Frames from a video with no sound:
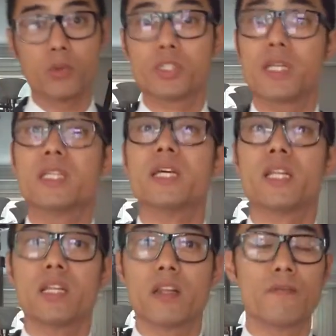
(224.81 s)
And she did
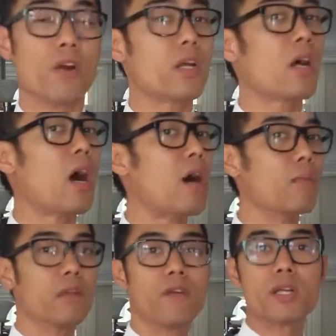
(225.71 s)
it very
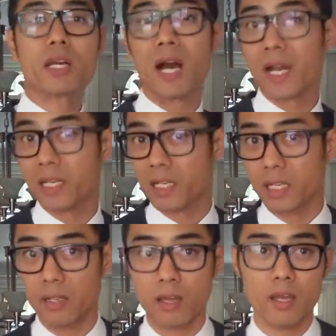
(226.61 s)
calmly, very
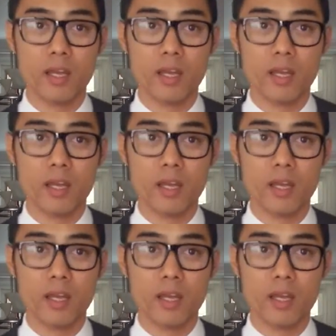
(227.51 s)
kindly.